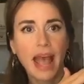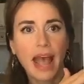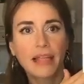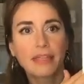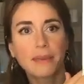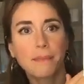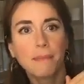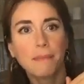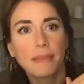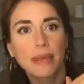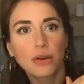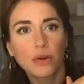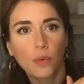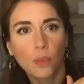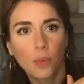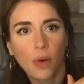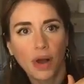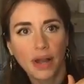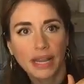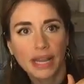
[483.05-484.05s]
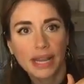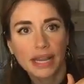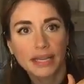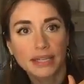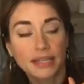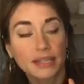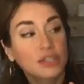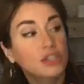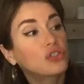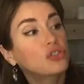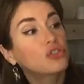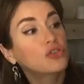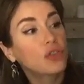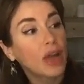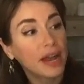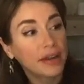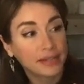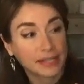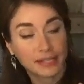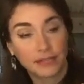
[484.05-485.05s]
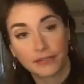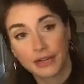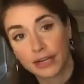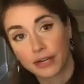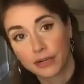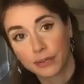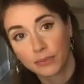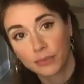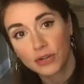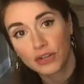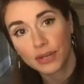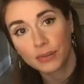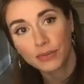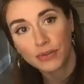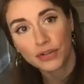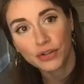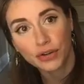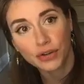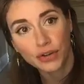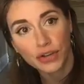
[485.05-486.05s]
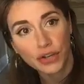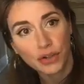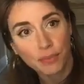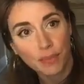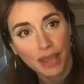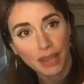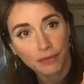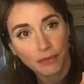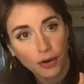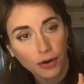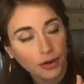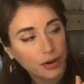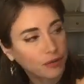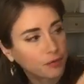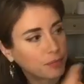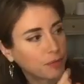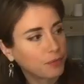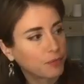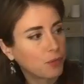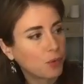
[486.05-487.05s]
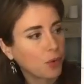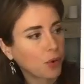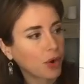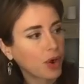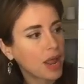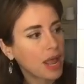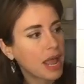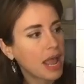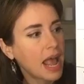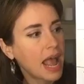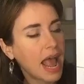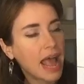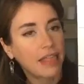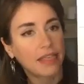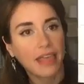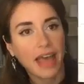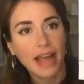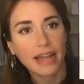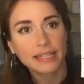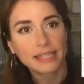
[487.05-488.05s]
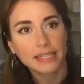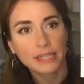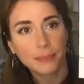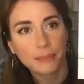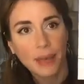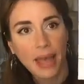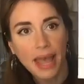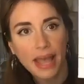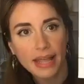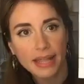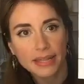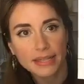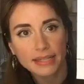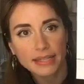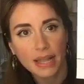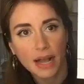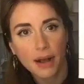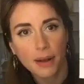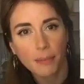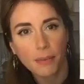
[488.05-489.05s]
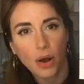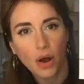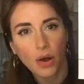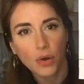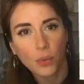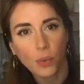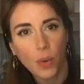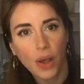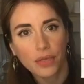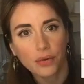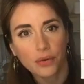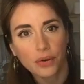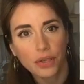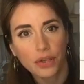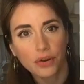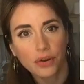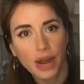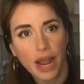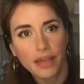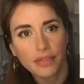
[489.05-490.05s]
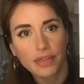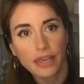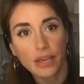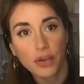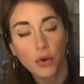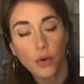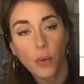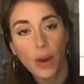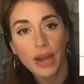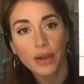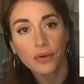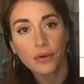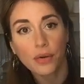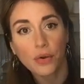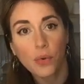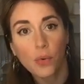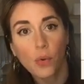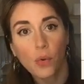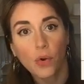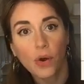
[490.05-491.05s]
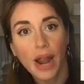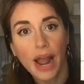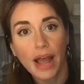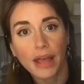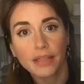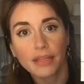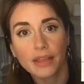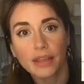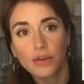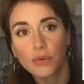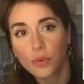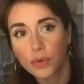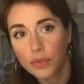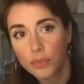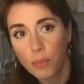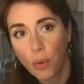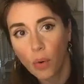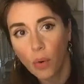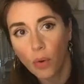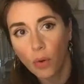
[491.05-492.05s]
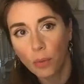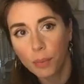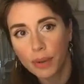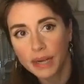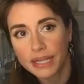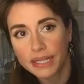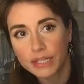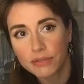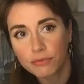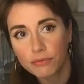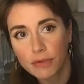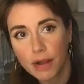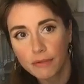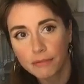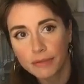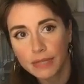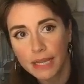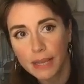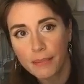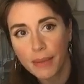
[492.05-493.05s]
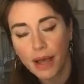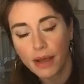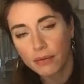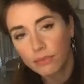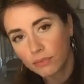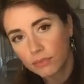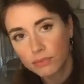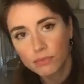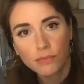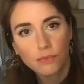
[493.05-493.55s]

And the middle one is the stratosphere, which I'm sure you may have heard of before, and that depends um, on whether you're at the equator or at the North Pole, but it's roughly about